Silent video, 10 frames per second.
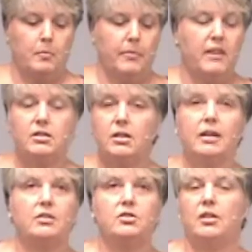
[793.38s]
the
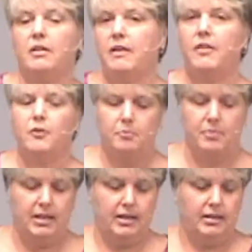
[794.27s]
touch of other
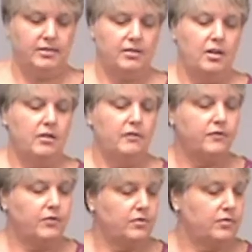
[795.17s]
beings,
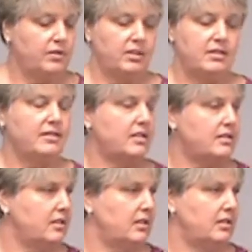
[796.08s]
food and
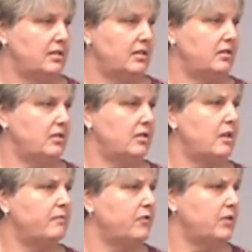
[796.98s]
sustenance and
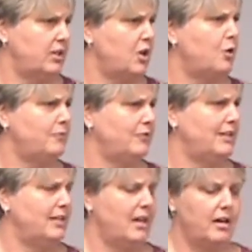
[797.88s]
comfort and hopefully
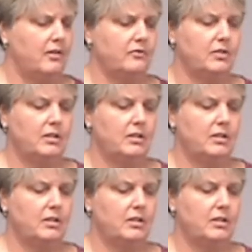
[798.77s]
love.